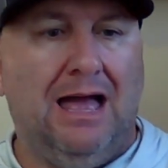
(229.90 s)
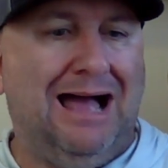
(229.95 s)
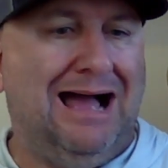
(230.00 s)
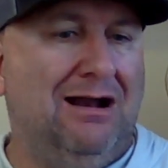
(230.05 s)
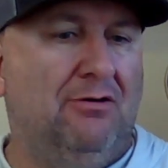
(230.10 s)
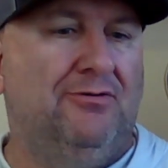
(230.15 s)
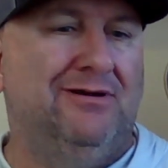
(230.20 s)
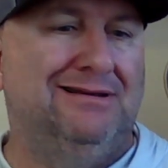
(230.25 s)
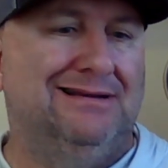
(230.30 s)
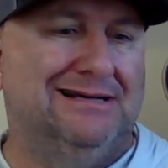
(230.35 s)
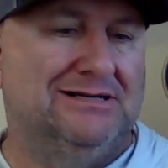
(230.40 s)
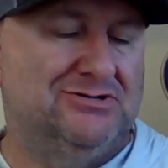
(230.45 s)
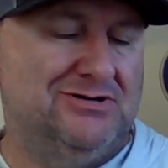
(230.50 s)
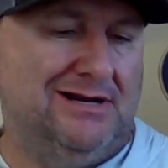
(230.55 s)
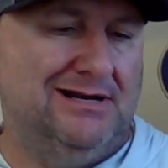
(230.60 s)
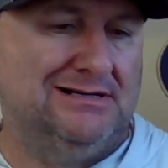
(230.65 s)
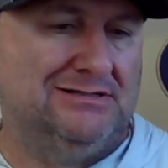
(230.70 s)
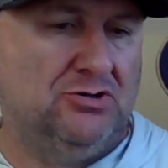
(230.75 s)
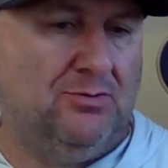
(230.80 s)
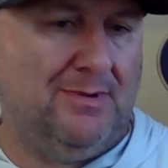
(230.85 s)
I run
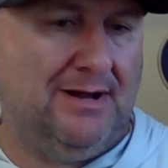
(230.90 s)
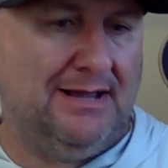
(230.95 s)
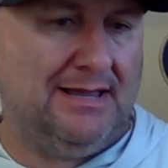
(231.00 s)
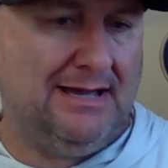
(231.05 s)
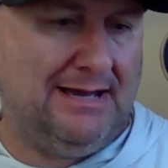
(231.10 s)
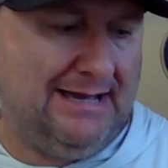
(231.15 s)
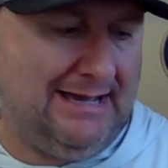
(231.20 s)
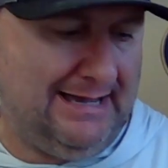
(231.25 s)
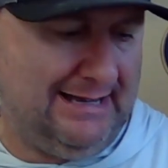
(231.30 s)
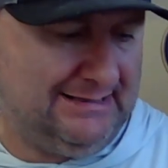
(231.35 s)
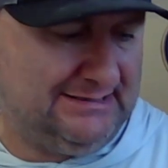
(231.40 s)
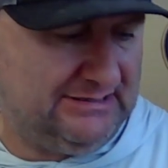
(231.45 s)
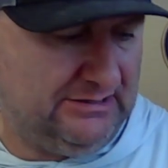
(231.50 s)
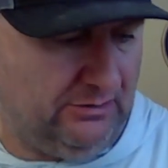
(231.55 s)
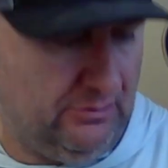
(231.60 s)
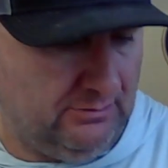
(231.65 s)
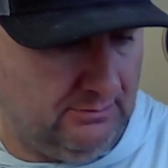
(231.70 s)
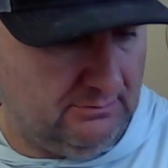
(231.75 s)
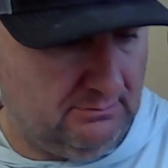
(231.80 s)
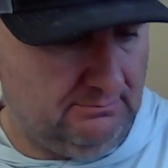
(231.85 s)
electronics on my kayak,
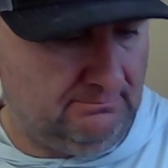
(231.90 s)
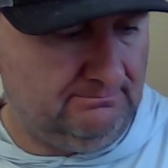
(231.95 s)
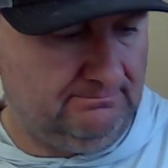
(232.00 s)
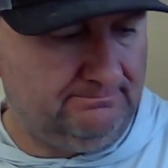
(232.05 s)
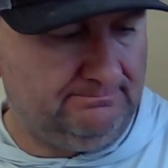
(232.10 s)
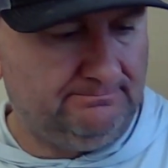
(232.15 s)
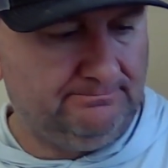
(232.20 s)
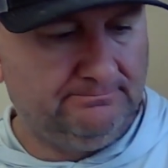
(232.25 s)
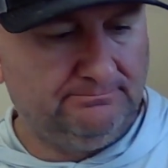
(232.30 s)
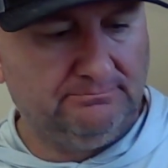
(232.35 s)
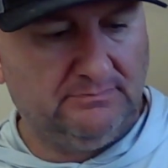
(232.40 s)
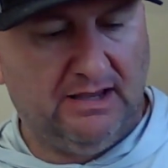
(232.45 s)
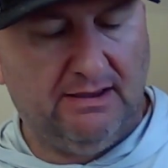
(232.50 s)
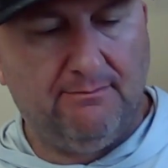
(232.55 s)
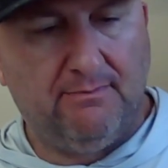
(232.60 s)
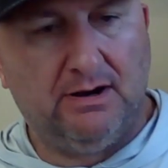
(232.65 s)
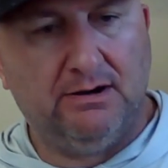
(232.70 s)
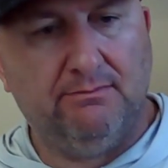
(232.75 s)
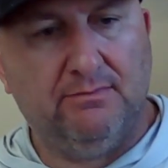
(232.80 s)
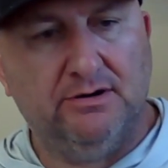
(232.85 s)
so in
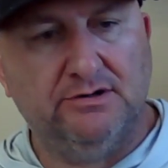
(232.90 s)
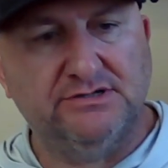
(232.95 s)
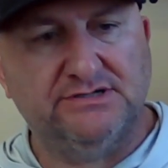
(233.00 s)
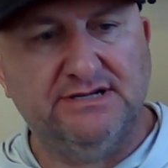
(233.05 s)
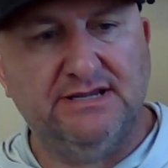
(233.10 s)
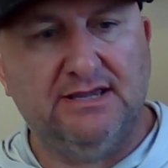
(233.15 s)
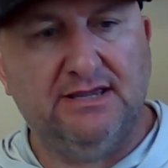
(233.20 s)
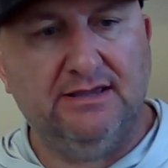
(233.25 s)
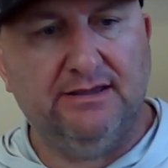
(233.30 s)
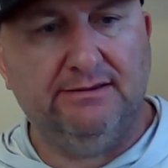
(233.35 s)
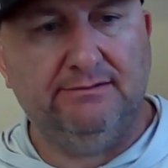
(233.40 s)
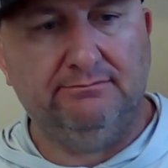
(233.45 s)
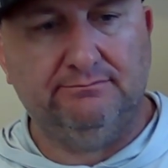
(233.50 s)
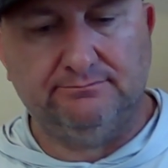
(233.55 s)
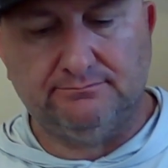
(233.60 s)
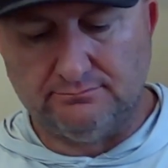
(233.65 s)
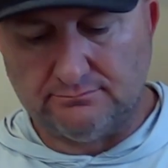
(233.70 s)
my emergency kit,